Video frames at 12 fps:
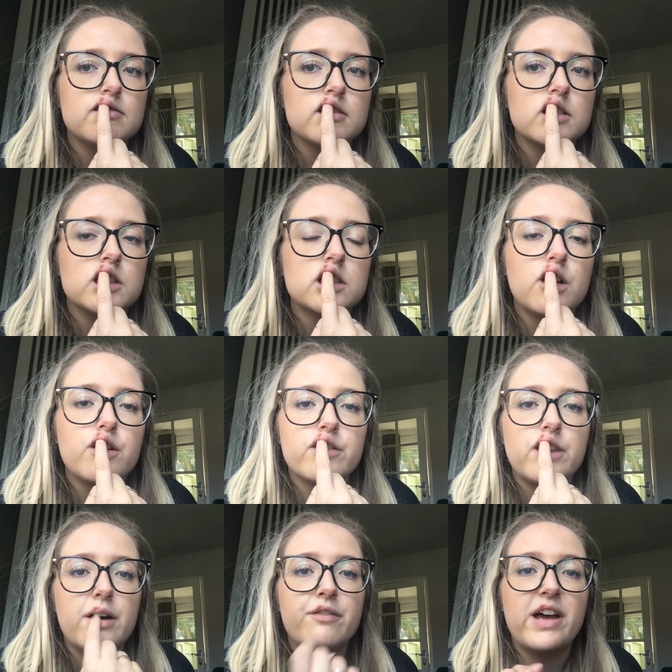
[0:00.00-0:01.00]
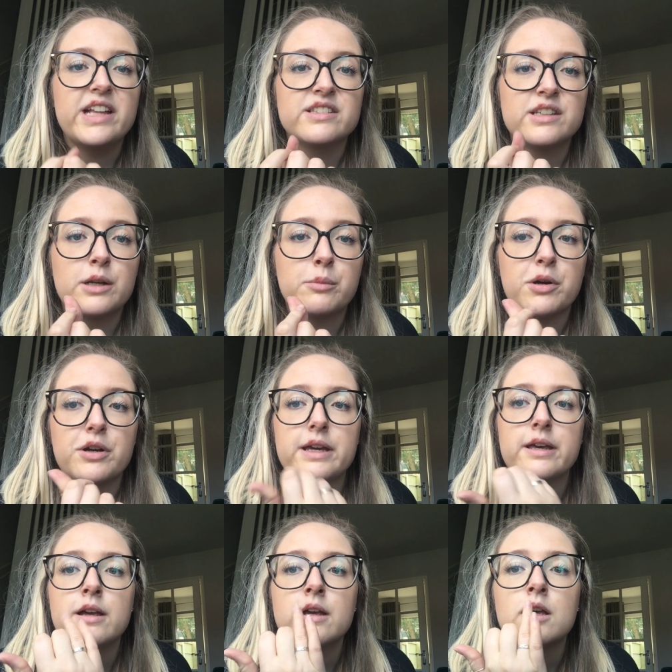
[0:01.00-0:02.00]
So sorry if that offends
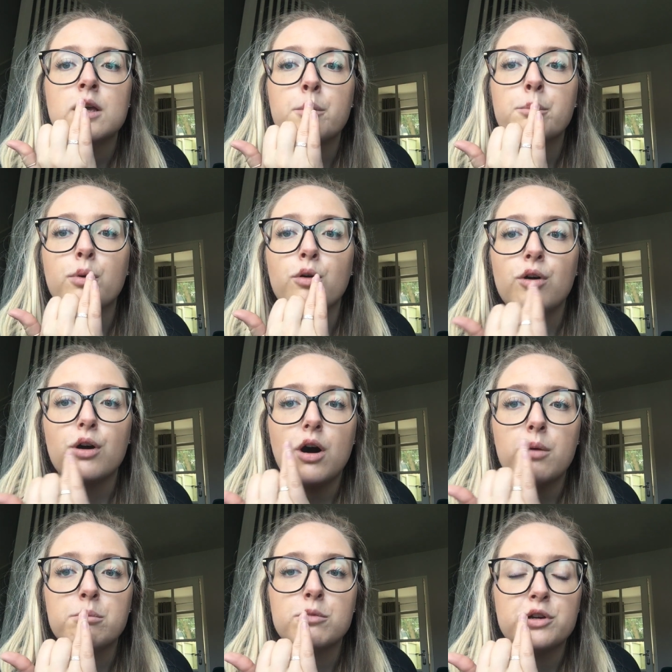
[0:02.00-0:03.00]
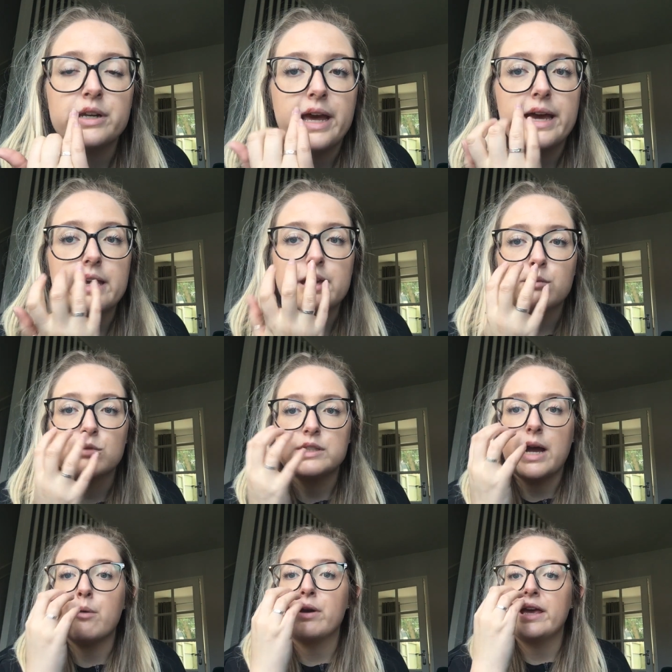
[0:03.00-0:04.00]
anybody. But on Monday, it
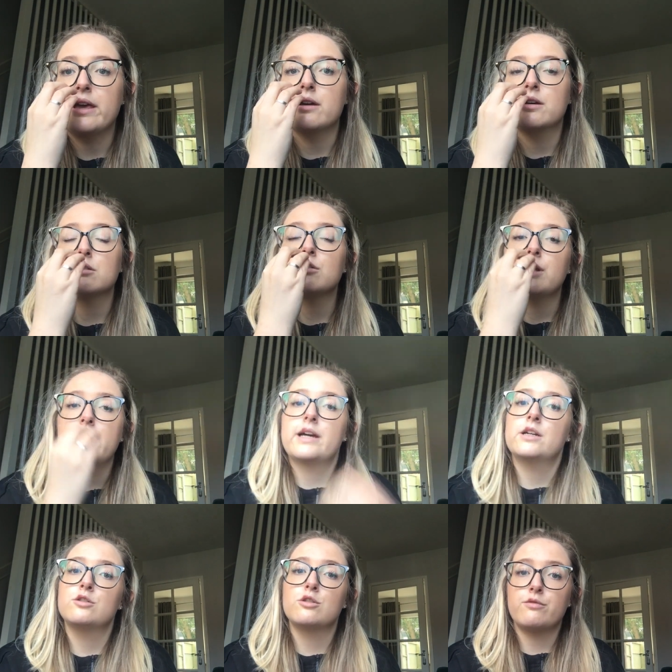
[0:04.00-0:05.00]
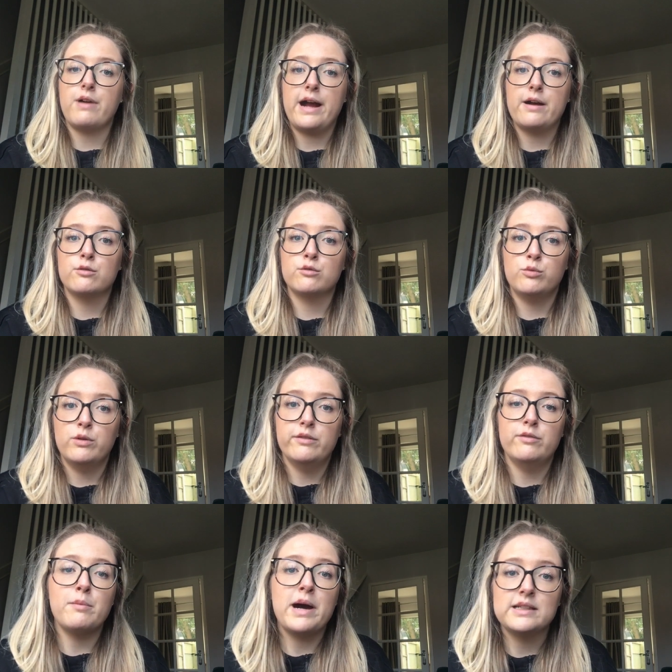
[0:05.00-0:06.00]
was out here. It looked like I'd done a round
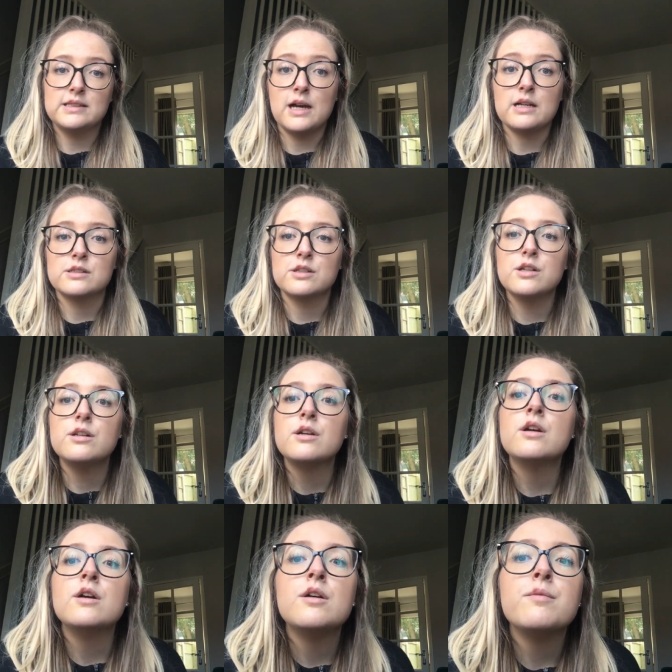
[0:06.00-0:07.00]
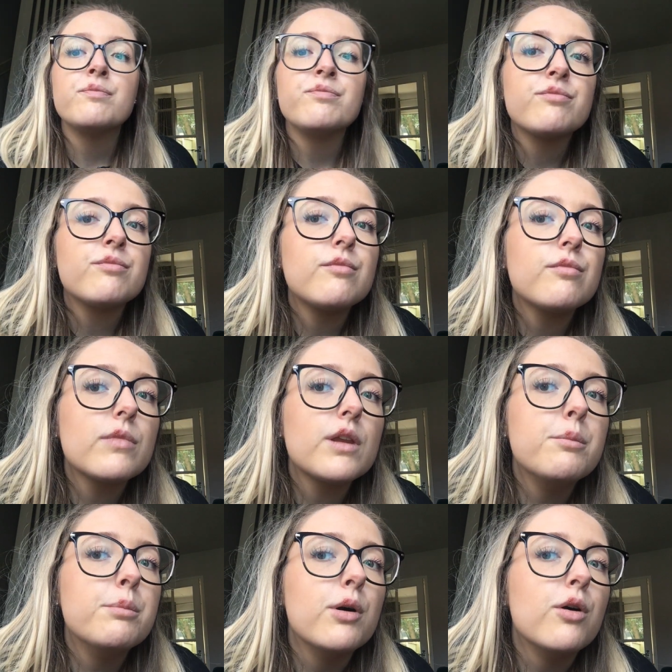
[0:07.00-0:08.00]
with Mike Tyson.
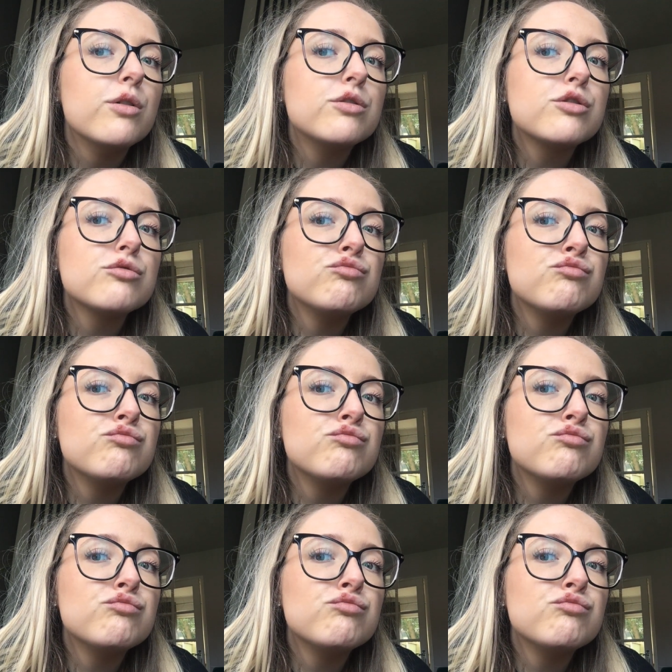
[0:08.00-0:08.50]
But